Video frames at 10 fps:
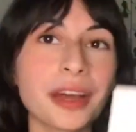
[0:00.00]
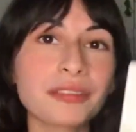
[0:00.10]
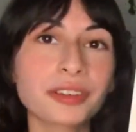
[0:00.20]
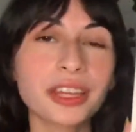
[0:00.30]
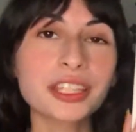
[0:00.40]

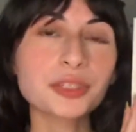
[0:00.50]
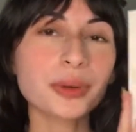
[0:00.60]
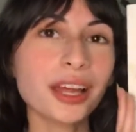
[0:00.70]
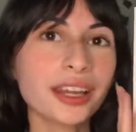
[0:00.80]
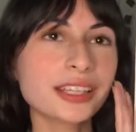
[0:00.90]
for this
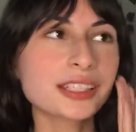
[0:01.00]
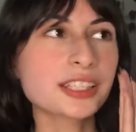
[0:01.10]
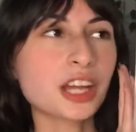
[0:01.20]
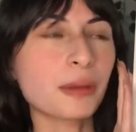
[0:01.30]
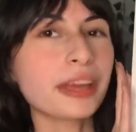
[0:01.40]
one,
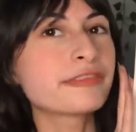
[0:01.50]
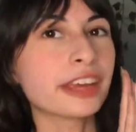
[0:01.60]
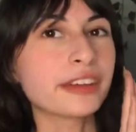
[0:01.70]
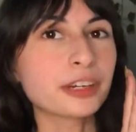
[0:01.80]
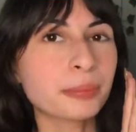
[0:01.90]
it's not my
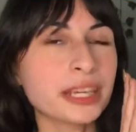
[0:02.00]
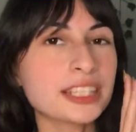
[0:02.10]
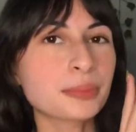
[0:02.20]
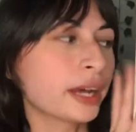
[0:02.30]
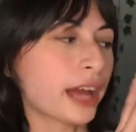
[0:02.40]
favorite
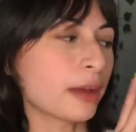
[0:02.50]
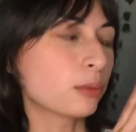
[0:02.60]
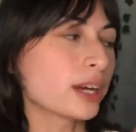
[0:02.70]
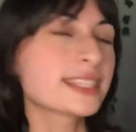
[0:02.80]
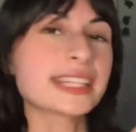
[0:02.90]
piece, but I
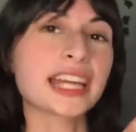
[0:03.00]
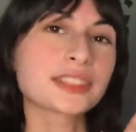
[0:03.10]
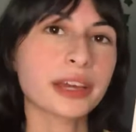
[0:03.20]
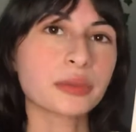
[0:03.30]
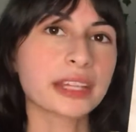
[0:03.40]
was
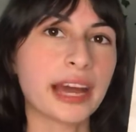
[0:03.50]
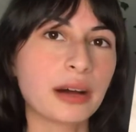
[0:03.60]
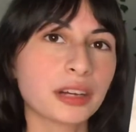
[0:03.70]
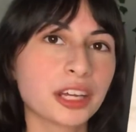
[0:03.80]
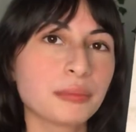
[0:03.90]
satisfied with the
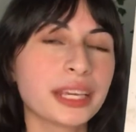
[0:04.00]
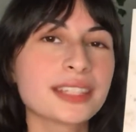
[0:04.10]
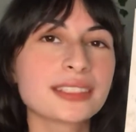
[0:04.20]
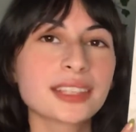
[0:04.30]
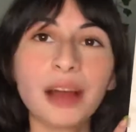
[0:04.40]
outcome
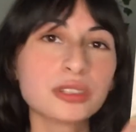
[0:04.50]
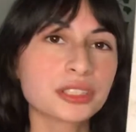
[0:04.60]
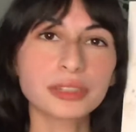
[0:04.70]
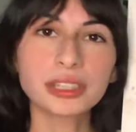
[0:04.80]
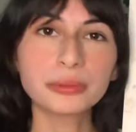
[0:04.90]
because I
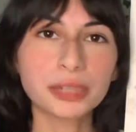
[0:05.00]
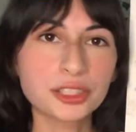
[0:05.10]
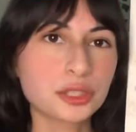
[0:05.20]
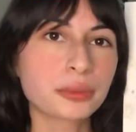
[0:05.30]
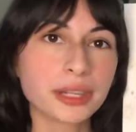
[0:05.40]
wasn't really
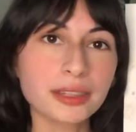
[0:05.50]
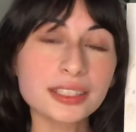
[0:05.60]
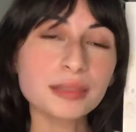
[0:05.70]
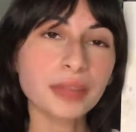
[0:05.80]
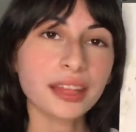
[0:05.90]
into
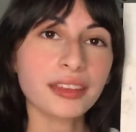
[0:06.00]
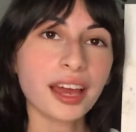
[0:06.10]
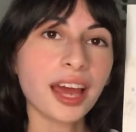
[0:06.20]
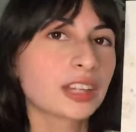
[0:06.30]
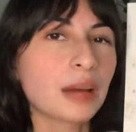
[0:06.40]
realism like
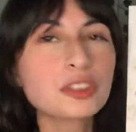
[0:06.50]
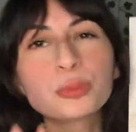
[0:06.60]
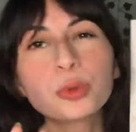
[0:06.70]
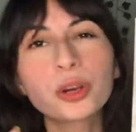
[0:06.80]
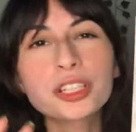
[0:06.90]
that. I
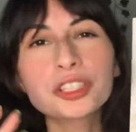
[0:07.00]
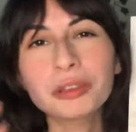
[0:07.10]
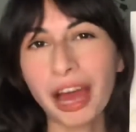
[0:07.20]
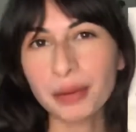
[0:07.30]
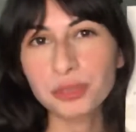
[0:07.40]
was more
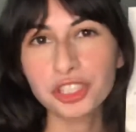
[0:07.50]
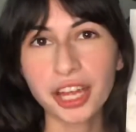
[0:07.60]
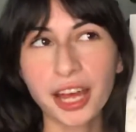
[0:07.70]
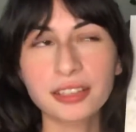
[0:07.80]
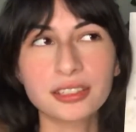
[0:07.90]
into
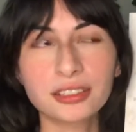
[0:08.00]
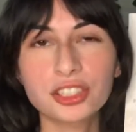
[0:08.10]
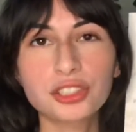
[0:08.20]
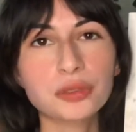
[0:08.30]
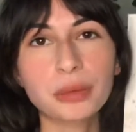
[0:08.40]
abstract and
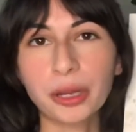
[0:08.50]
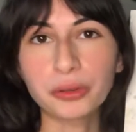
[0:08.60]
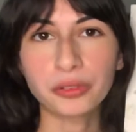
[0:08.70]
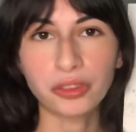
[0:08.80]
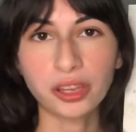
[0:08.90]
just doing my
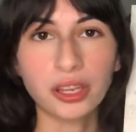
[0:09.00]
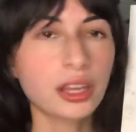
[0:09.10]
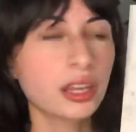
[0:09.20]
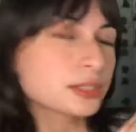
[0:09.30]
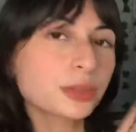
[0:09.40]
own
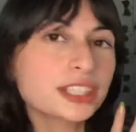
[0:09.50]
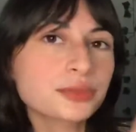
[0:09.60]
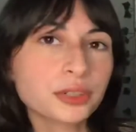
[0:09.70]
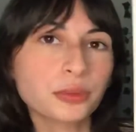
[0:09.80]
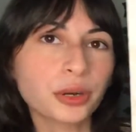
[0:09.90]
thing. was
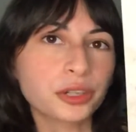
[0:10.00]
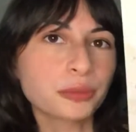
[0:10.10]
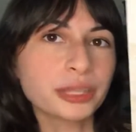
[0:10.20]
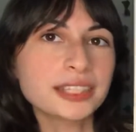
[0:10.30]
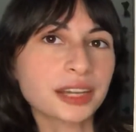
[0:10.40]
for a
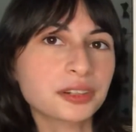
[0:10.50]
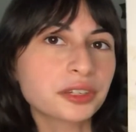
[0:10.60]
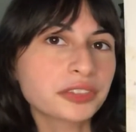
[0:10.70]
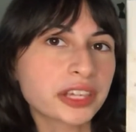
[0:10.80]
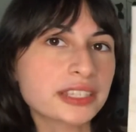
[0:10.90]
rodeo piece. I don't
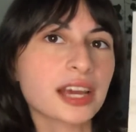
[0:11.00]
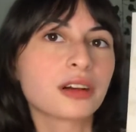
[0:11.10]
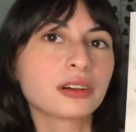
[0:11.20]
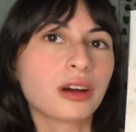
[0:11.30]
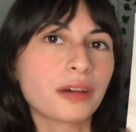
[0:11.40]
know if you can
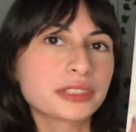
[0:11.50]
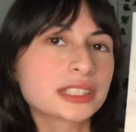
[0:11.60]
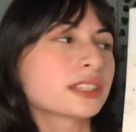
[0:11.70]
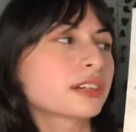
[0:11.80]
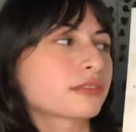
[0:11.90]
tell,
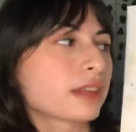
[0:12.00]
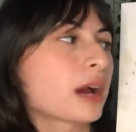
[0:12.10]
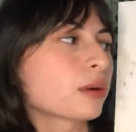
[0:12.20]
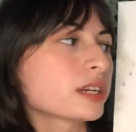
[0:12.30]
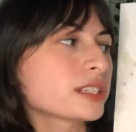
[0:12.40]
obviously they're
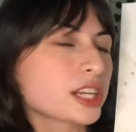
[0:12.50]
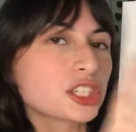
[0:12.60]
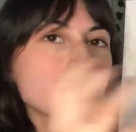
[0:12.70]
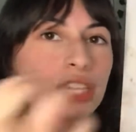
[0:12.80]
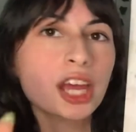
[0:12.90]
flowers. I
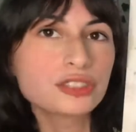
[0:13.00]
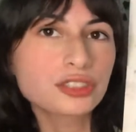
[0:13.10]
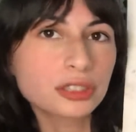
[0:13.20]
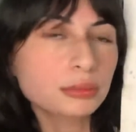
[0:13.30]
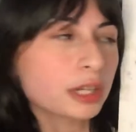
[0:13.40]
just
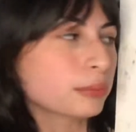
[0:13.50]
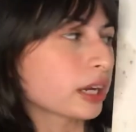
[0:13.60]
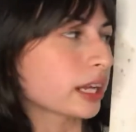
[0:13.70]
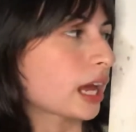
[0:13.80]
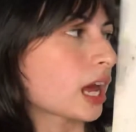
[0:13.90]
zoomed up
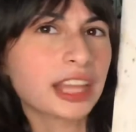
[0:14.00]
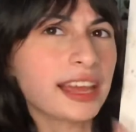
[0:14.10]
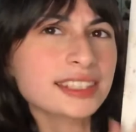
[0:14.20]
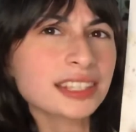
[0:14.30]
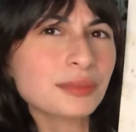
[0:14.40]
on it.
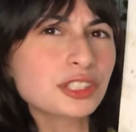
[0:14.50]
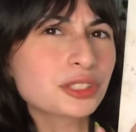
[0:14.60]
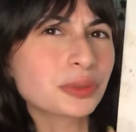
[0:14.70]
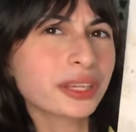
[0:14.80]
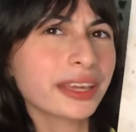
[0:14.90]
As I was
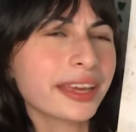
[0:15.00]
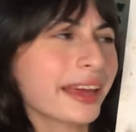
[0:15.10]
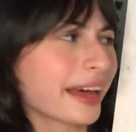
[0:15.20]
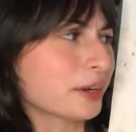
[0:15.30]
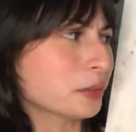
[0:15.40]
doing
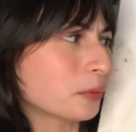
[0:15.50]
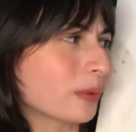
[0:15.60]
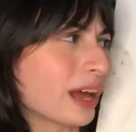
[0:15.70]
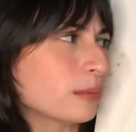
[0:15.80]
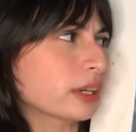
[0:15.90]
it, I don't know
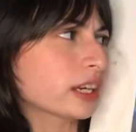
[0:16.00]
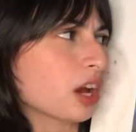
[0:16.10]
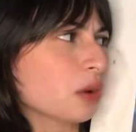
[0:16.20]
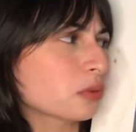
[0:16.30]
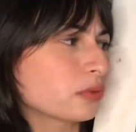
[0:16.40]
why, but it
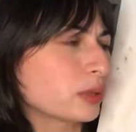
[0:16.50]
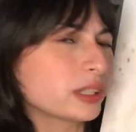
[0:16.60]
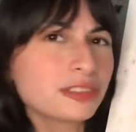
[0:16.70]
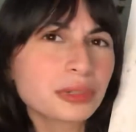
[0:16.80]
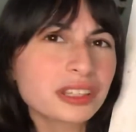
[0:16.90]
got
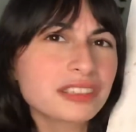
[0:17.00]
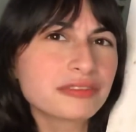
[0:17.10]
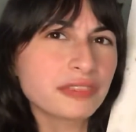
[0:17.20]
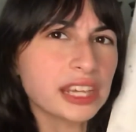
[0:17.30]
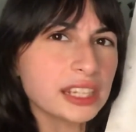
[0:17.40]
really, really
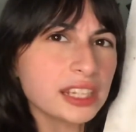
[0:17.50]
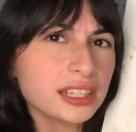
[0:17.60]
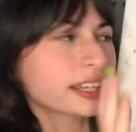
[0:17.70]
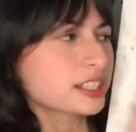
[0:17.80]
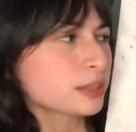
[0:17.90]
fadey.
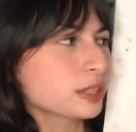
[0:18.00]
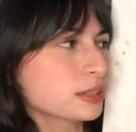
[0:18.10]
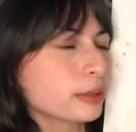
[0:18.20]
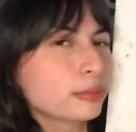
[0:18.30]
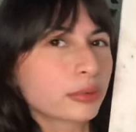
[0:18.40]
Like, it's
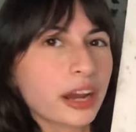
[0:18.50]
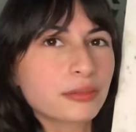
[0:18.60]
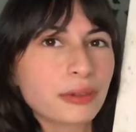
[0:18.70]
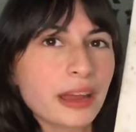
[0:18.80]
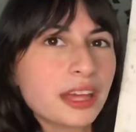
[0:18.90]
supposed to be
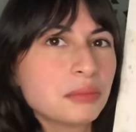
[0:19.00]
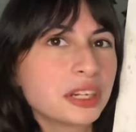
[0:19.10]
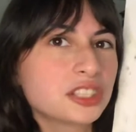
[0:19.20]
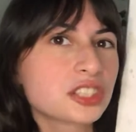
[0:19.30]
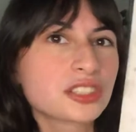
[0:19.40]
bright red,
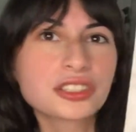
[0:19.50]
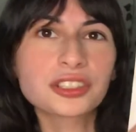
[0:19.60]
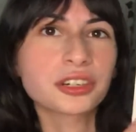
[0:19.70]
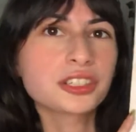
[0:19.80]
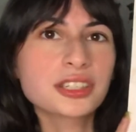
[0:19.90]
but it just
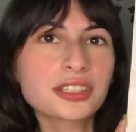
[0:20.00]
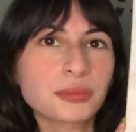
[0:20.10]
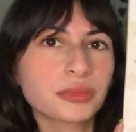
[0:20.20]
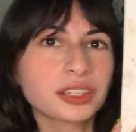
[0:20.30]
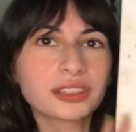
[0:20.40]
turned into
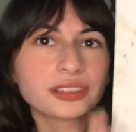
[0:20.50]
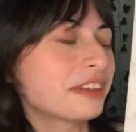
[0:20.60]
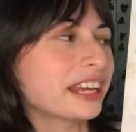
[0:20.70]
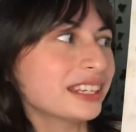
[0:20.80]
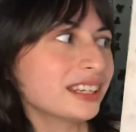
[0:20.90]
something
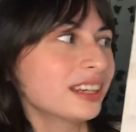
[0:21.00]
fadey.